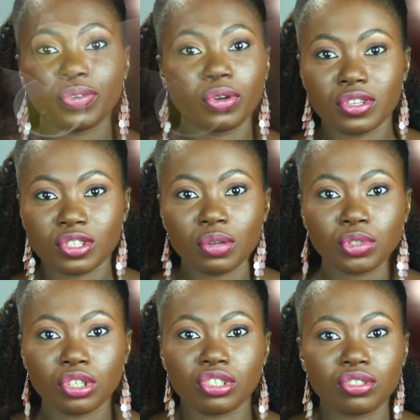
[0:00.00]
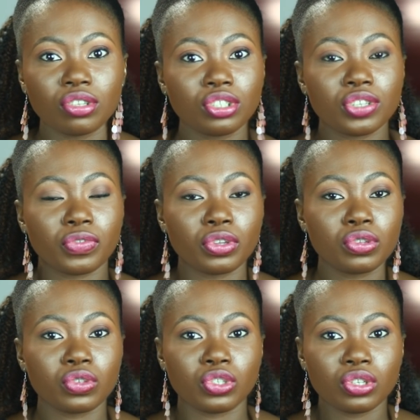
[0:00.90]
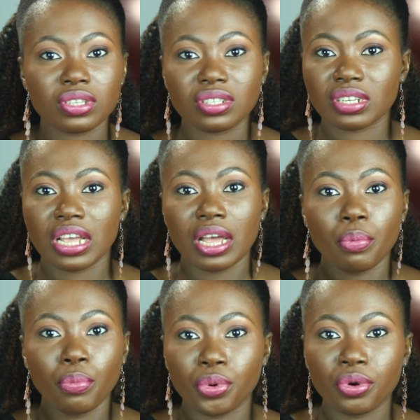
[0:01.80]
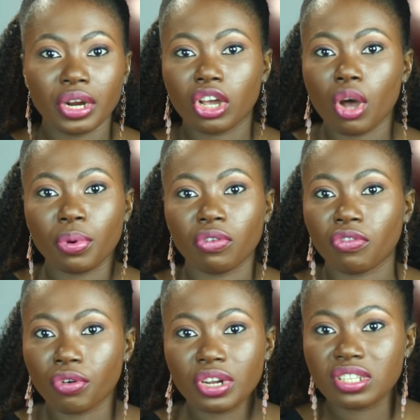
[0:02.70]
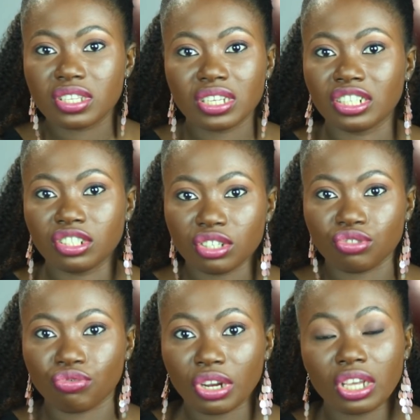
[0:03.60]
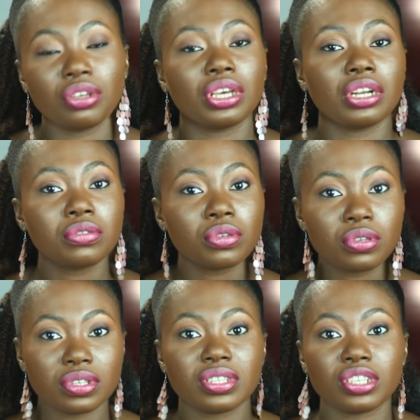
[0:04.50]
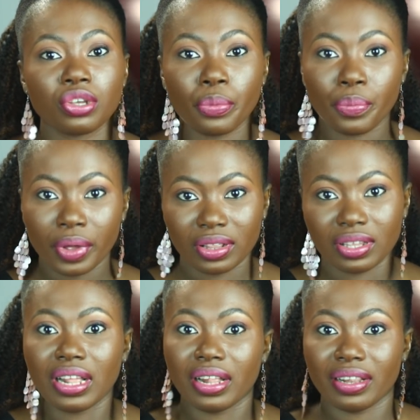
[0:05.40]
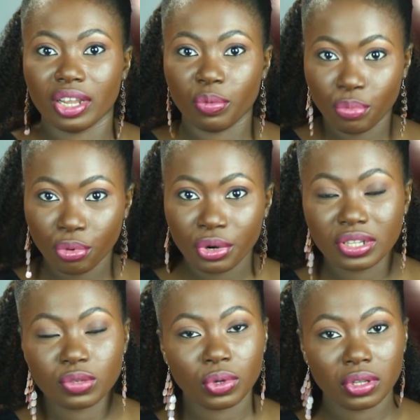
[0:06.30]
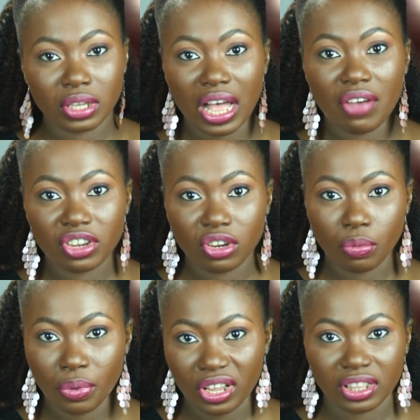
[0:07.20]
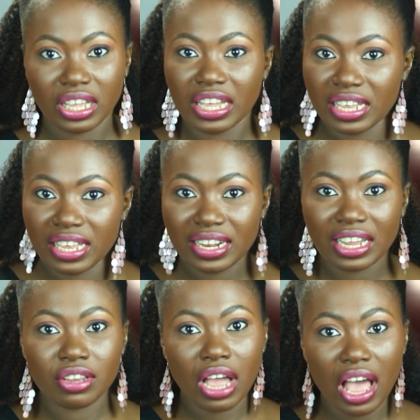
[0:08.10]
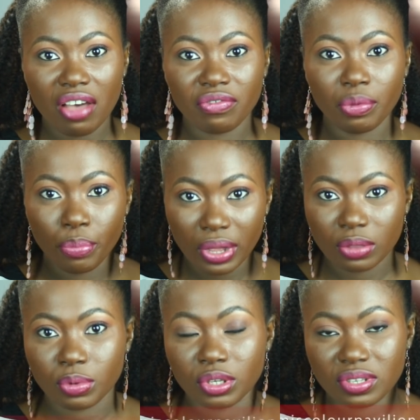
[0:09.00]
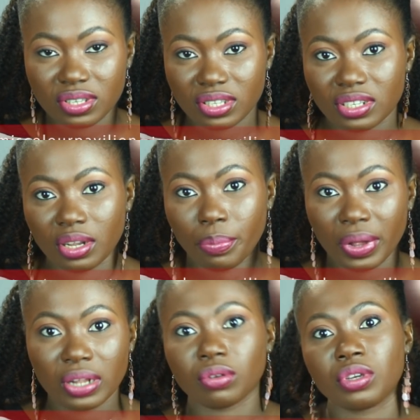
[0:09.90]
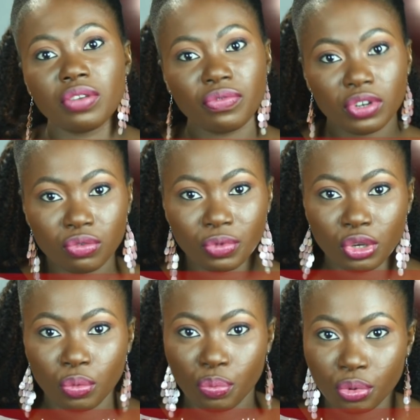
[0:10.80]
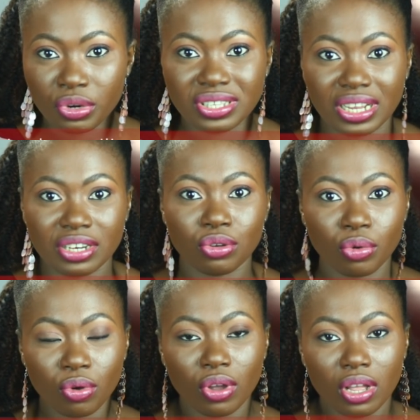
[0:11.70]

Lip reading: for consumption, it's not just for you to just brew a cup of green tea and just drink. You can also use it in your bath, like brew it while you're having your bath. Either you have a bath where you sit in the bath, or even when you brew it and you